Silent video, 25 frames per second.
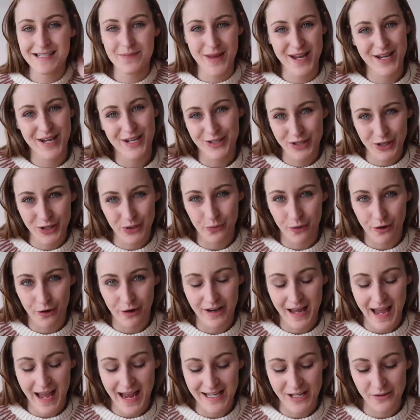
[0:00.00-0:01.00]
to make a new
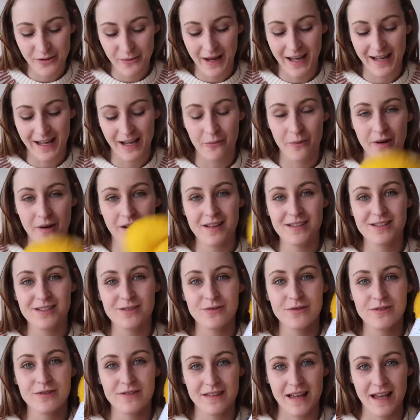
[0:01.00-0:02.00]
one anyway. And when I
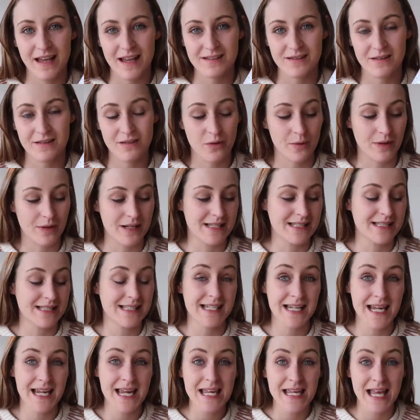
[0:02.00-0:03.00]
saw this, I thought, well, it's
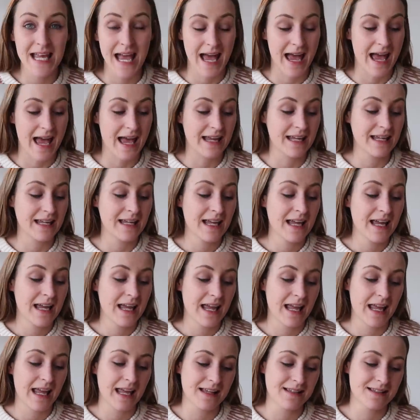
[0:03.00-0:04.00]
DK.
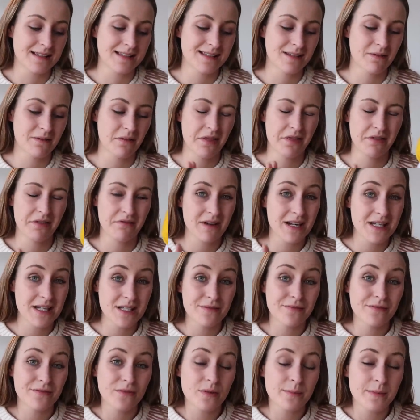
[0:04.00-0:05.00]
It's three to
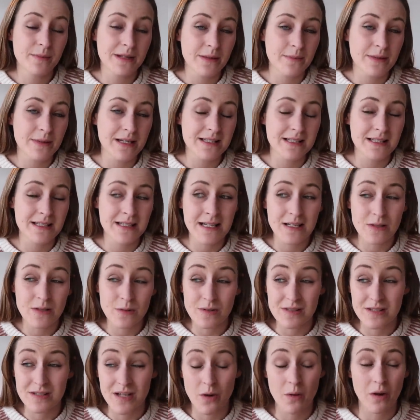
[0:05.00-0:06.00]
four millimeter needle,
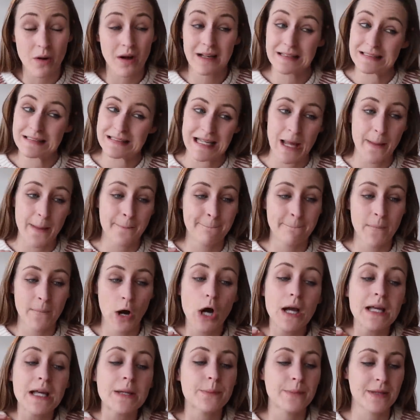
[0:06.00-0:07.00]
so it
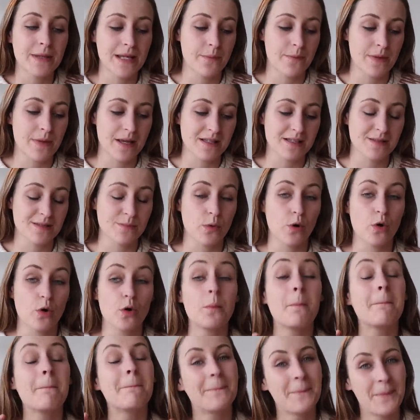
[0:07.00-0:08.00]
might be a bit
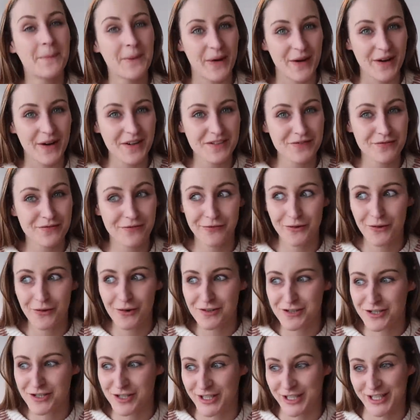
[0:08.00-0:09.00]
small, but
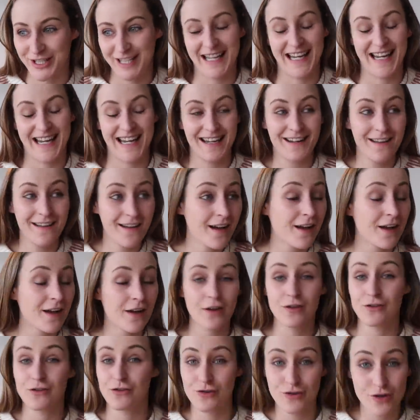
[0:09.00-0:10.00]
fortunately,
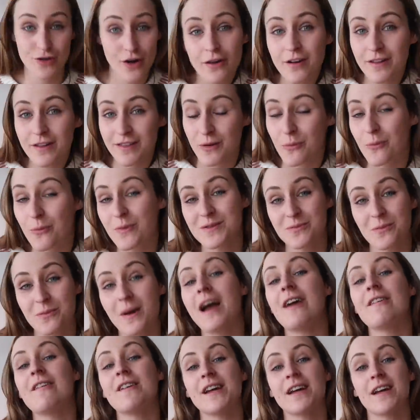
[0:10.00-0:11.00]
Jonathan was
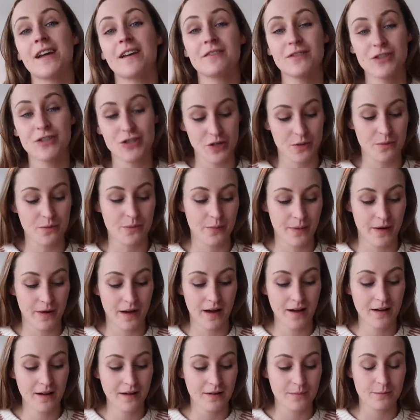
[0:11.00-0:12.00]
wearing a
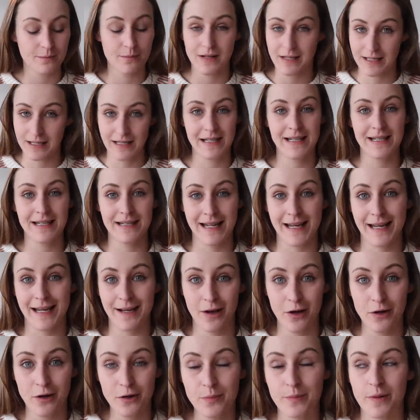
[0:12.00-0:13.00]
jumper completely knit in
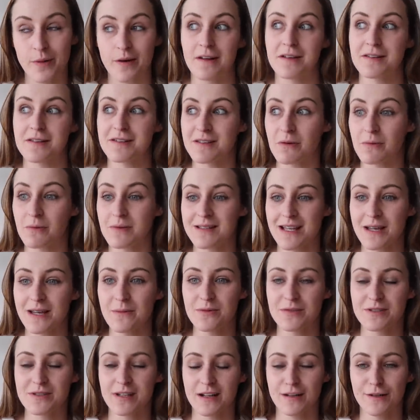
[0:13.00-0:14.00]
opus. So I was
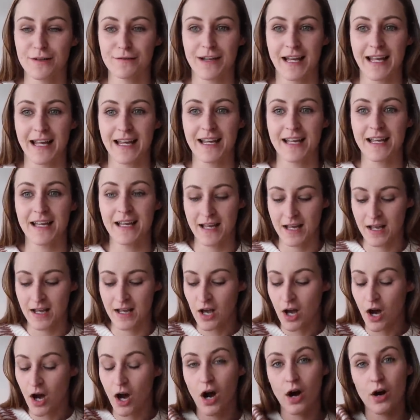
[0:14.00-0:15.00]
able to kind of like
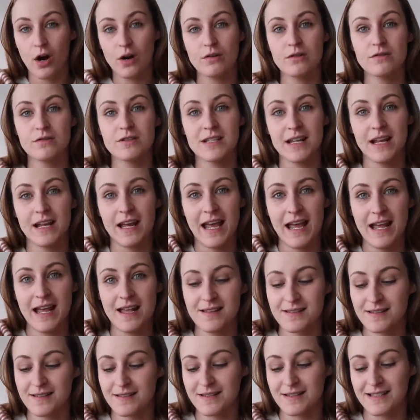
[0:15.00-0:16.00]
hold
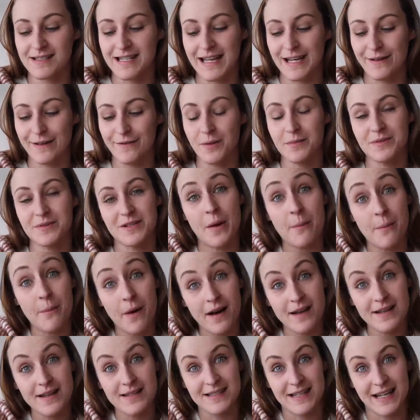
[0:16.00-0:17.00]
his sleeve up to
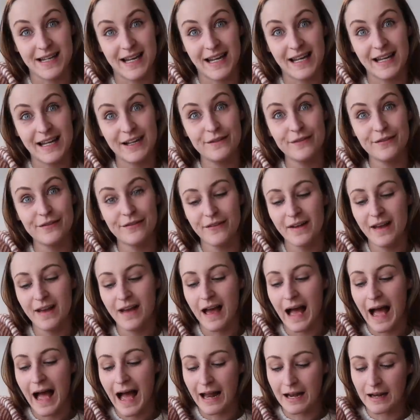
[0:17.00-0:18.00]
my sleeve
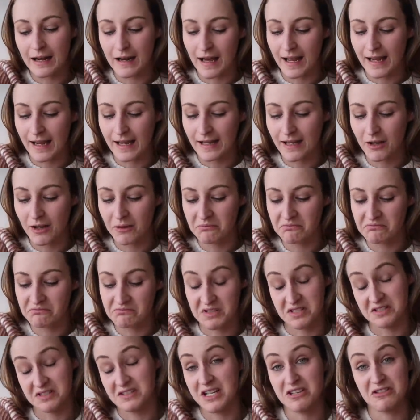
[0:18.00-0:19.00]
and like
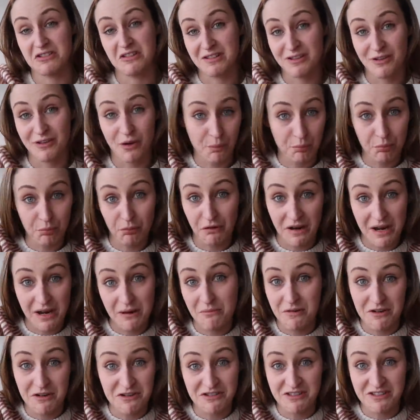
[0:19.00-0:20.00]
stitches look pretty
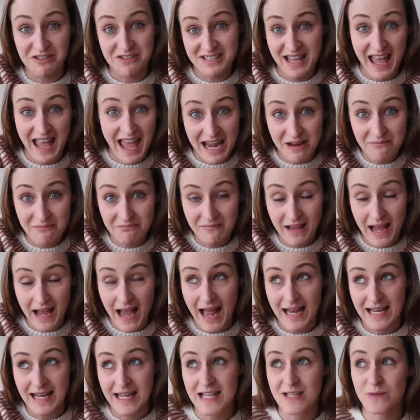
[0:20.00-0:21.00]
much the same
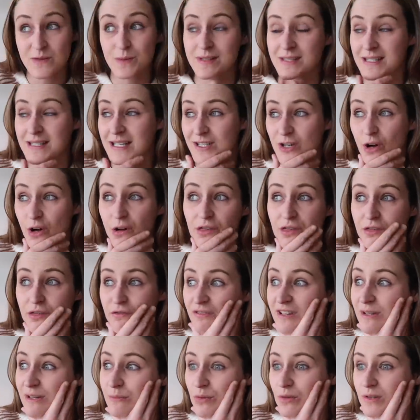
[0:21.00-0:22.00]
and his was knit on
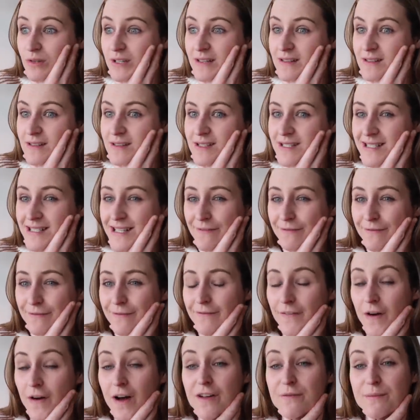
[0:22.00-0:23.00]

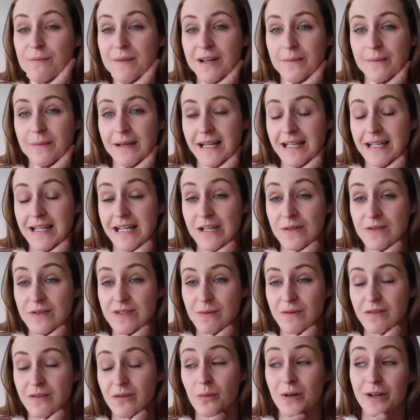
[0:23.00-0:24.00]
3.75 millimeter needles
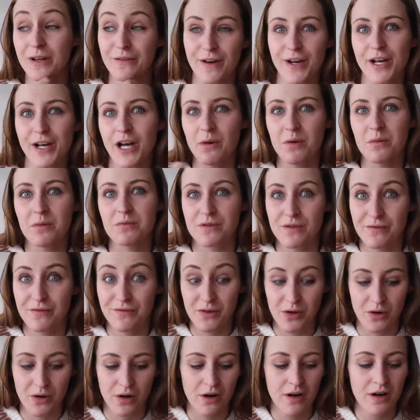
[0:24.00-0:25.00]
so I thought well if I go up to
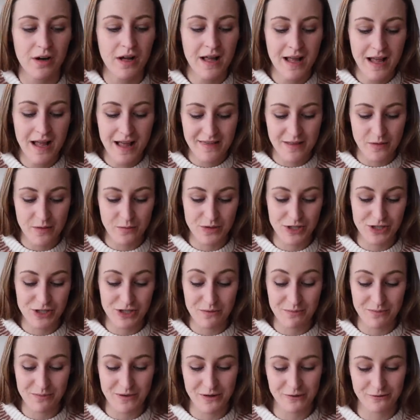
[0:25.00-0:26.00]
four then we
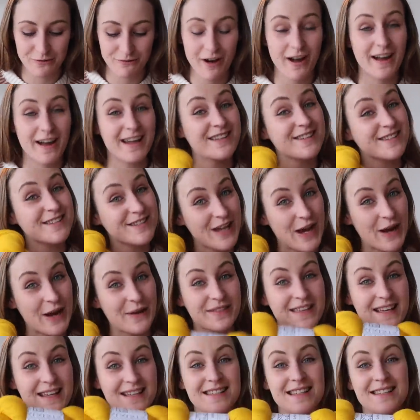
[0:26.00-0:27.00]
should be all right so
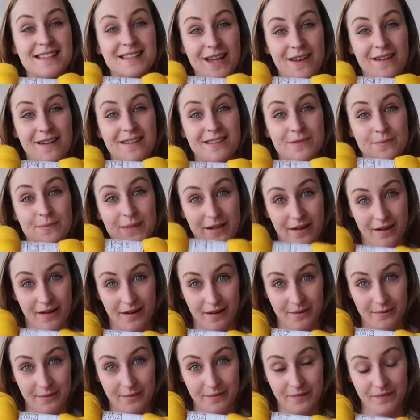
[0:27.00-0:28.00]
this is going to
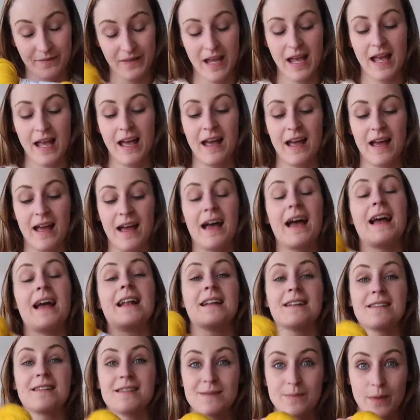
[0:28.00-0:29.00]
become a
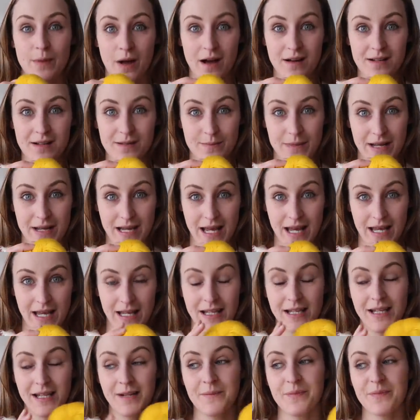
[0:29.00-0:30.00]
little Sparks
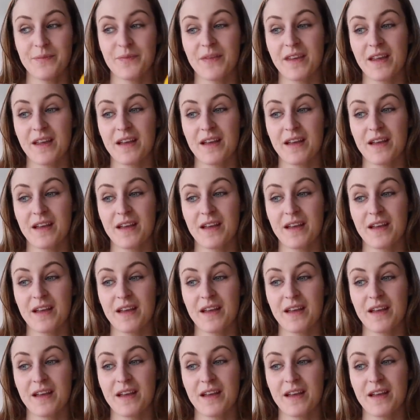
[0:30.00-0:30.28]
mini